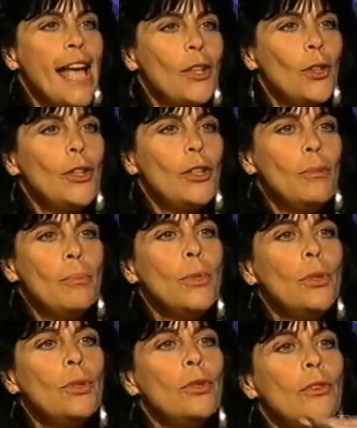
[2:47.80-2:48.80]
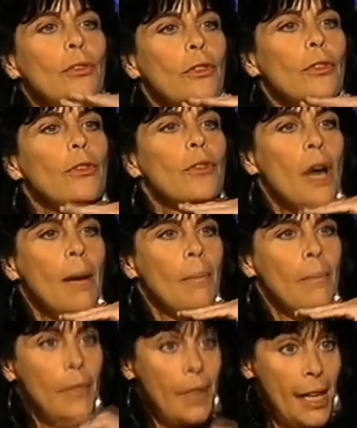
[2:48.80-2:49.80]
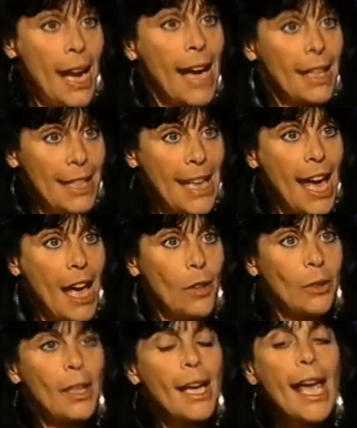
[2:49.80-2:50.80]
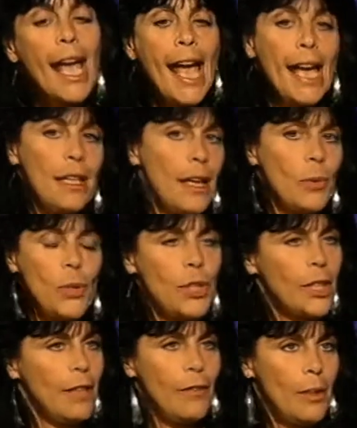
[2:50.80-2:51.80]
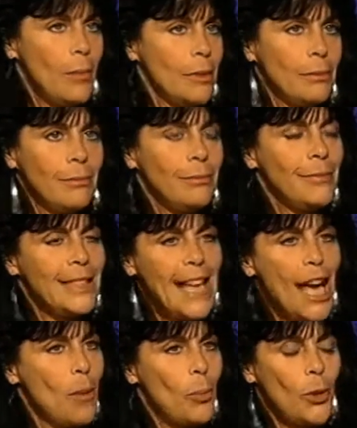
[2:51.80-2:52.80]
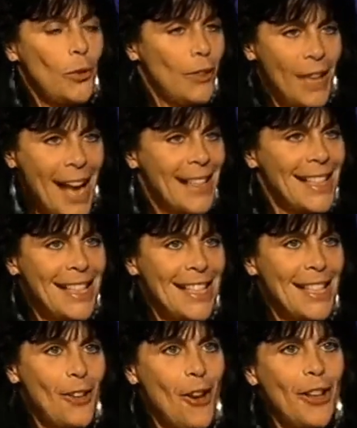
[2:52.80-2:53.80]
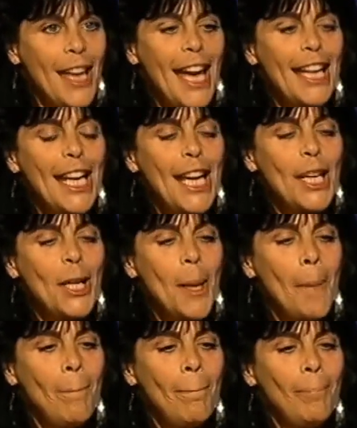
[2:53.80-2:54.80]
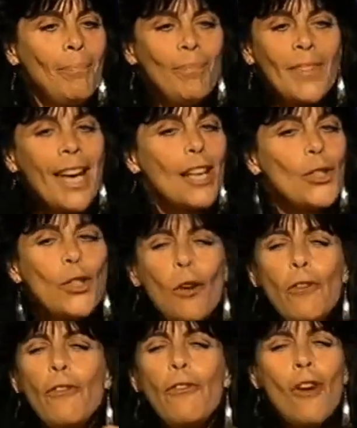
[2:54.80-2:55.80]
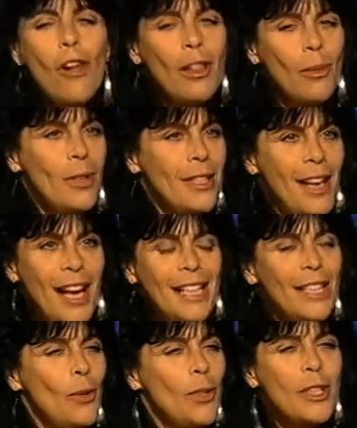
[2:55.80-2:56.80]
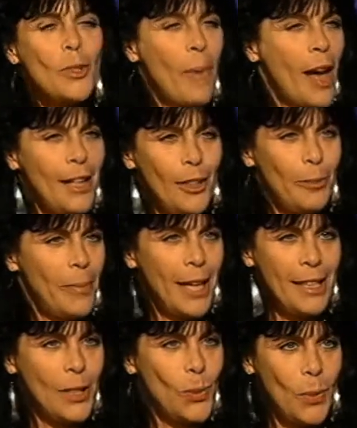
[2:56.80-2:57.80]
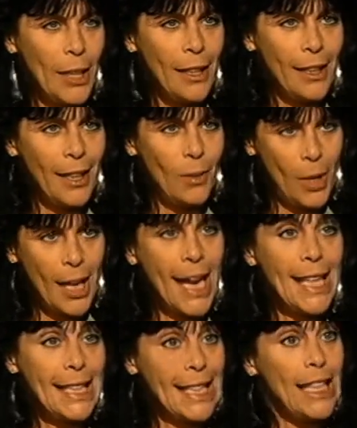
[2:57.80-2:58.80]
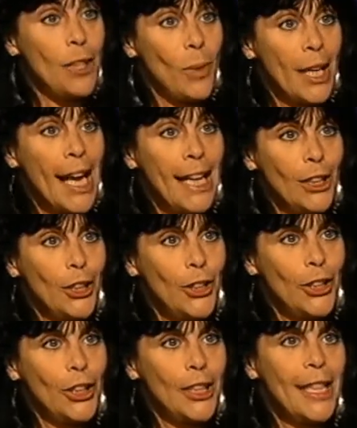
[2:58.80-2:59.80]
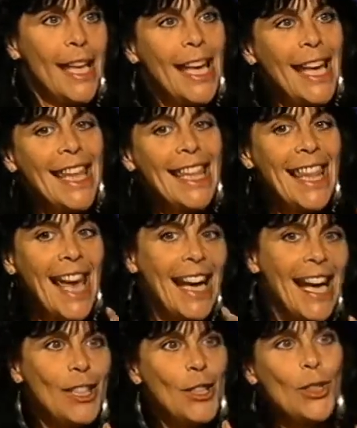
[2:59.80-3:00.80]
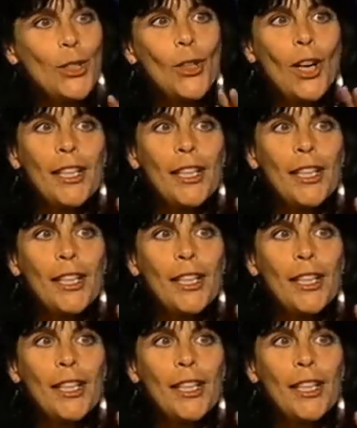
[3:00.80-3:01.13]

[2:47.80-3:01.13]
and couldn't move from the neck down. And I was to give him an exam, prophylaxis and all that. And so full was I, so inspired by this week and what I had seen and what I had learned, that I just